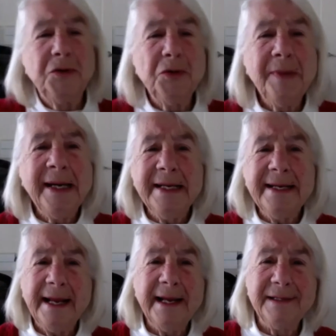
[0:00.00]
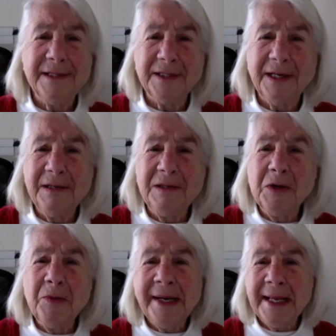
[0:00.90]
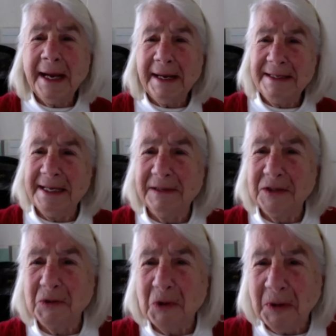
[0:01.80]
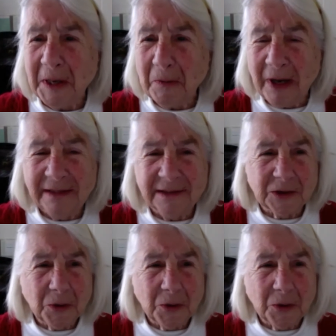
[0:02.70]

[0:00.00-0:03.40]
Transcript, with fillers: too many days and too many ideas all at once.